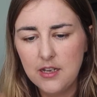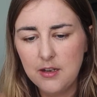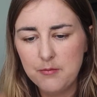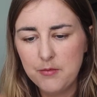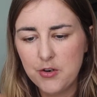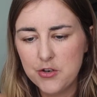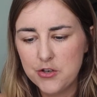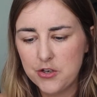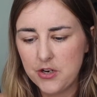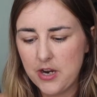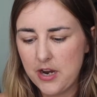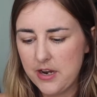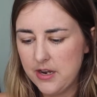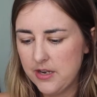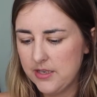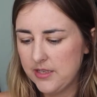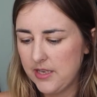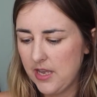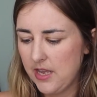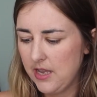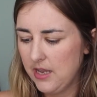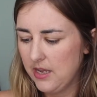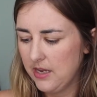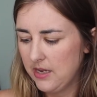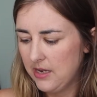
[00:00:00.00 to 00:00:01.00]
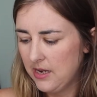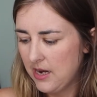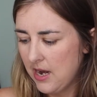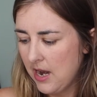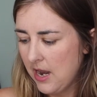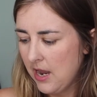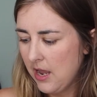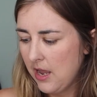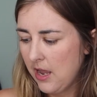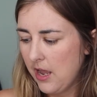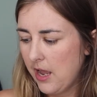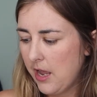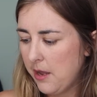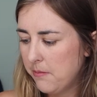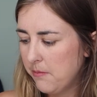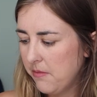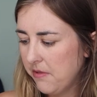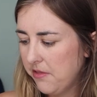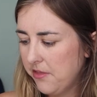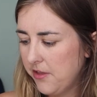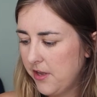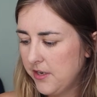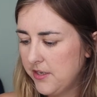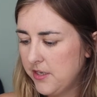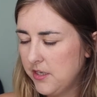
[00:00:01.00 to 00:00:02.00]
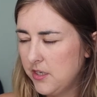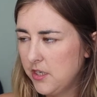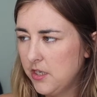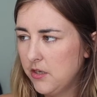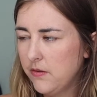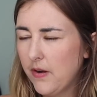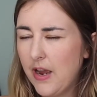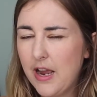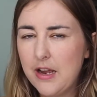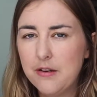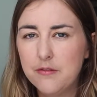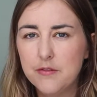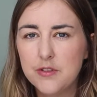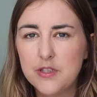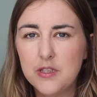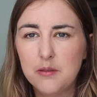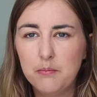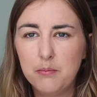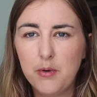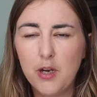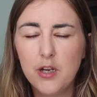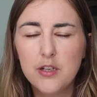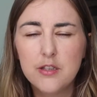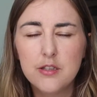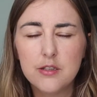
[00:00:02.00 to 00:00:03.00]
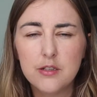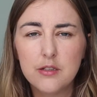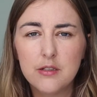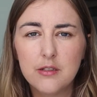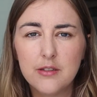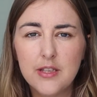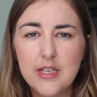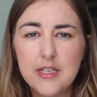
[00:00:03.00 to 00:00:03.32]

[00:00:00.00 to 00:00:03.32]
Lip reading: not sure how you say it, 32 ounce bottle.